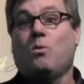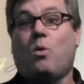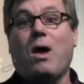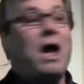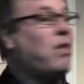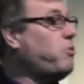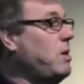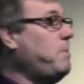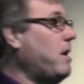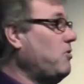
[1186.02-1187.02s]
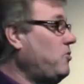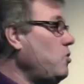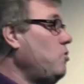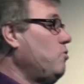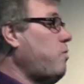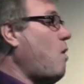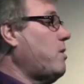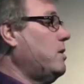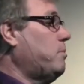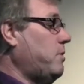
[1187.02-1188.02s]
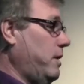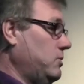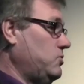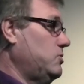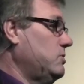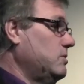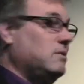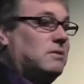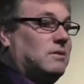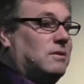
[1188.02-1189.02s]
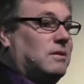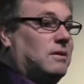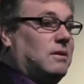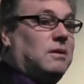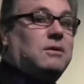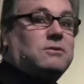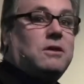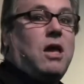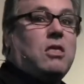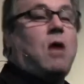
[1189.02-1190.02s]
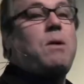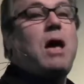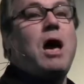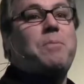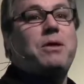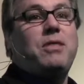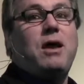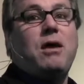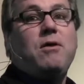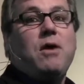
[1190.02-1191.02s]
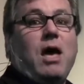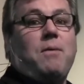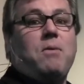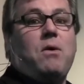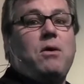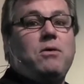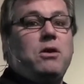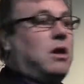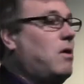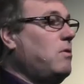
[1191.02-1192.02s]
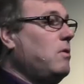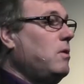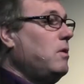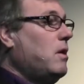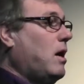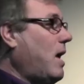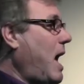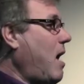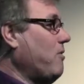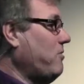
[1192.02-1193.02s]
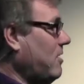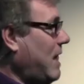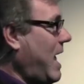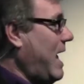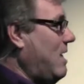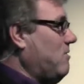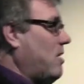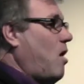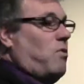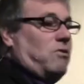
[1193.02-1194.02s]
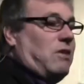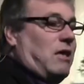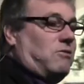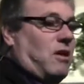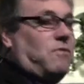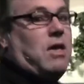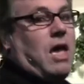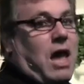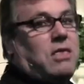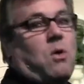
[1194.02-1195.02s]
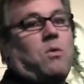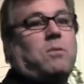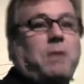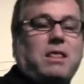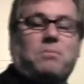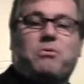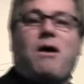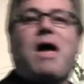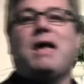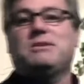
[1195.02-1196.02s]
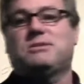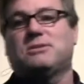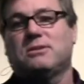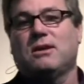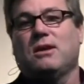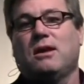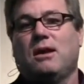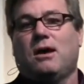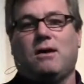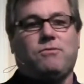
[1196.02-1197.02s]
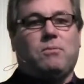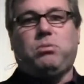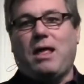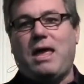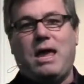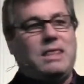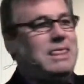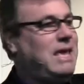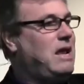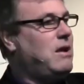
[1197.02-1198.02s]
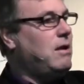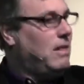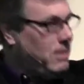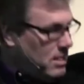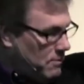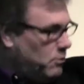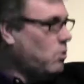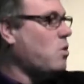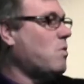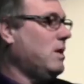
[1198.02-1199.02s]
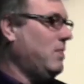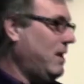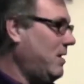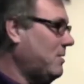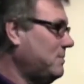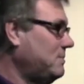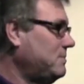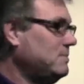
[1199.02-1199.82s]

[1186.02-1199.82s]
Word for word: Wore out three pair of shoes walking to preach. See, now we hop in there and we want, you know, uh, houses and lands and all this kind of stuff and don't want to pay the price of the blade, the ear, and then the full corn in the ear.